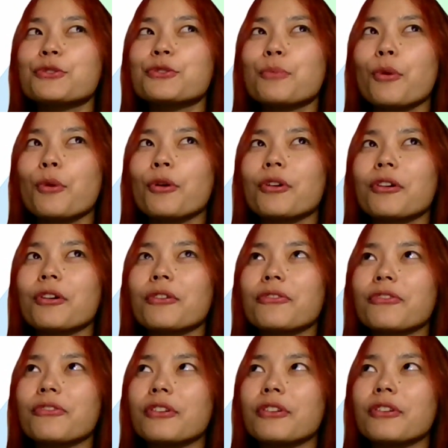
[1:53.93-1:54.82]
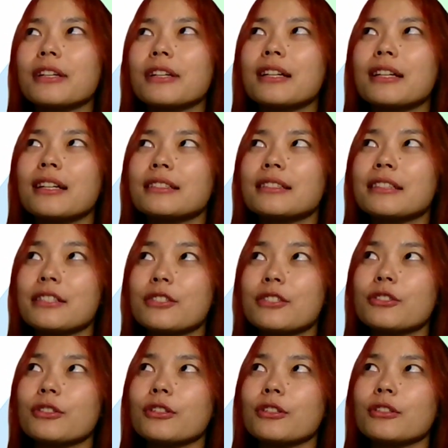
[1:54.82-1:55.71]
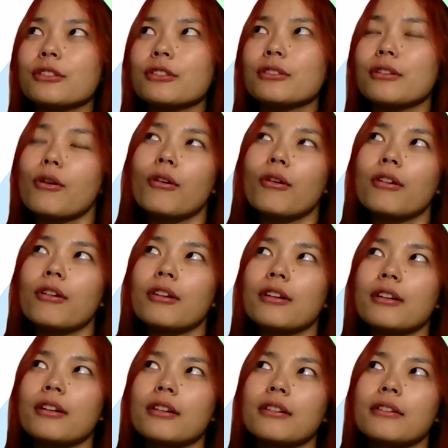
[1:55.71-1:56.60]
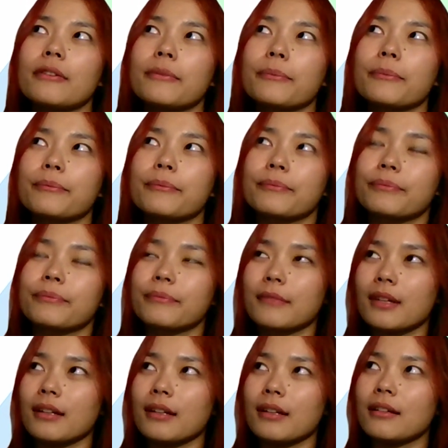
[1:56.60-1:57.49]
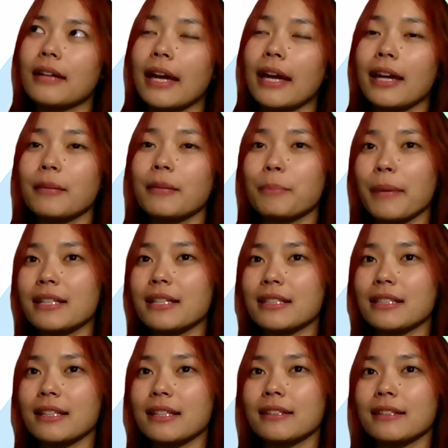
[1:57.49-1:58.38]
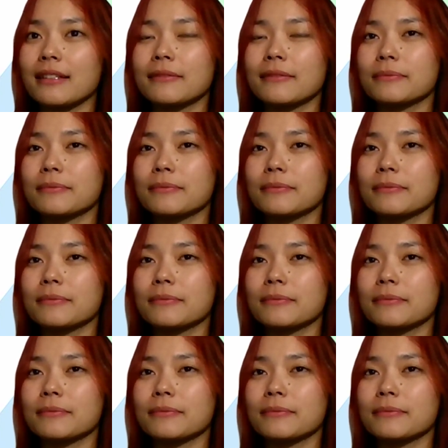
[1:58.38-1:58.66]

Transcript: do more of digital or hand painting,